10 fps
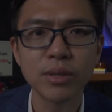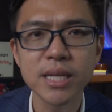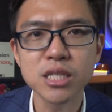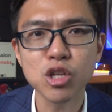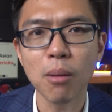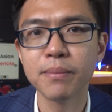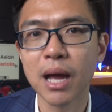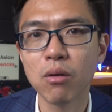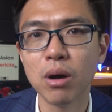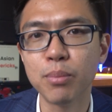this
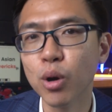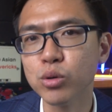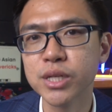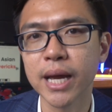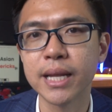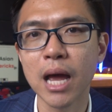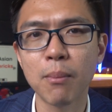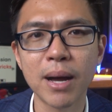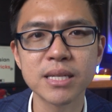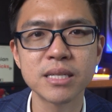top-down approach can
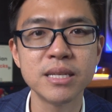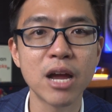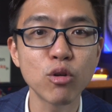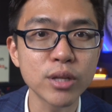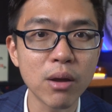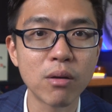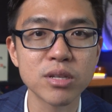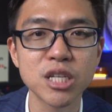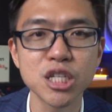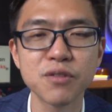help us narrow down our
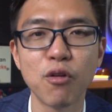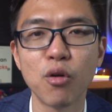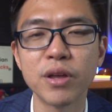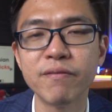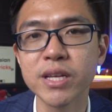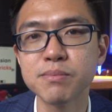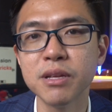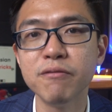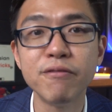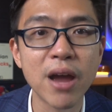search for
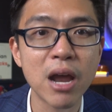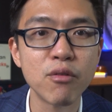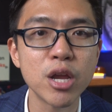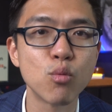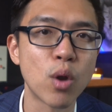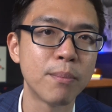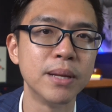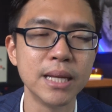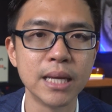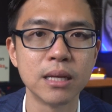investment very
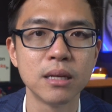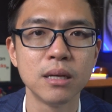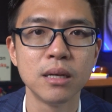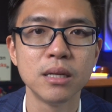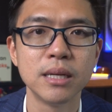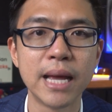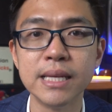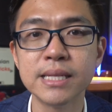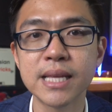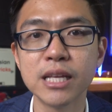rapidly.
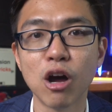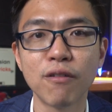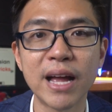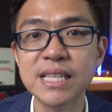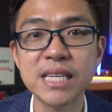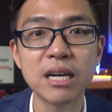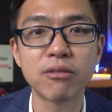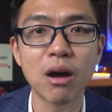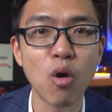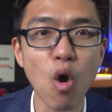And instead of hunting
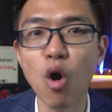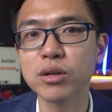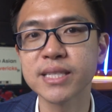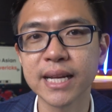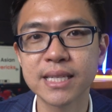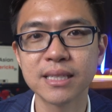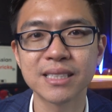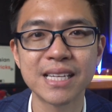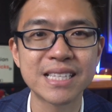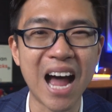around all
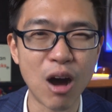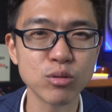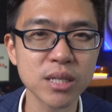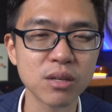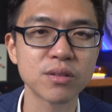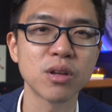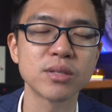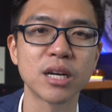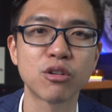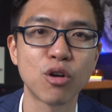sectors and thousands of
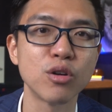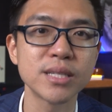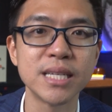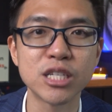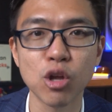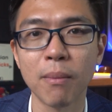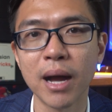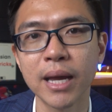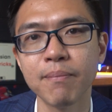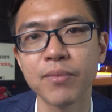stocks across the stock
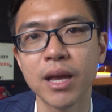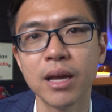market,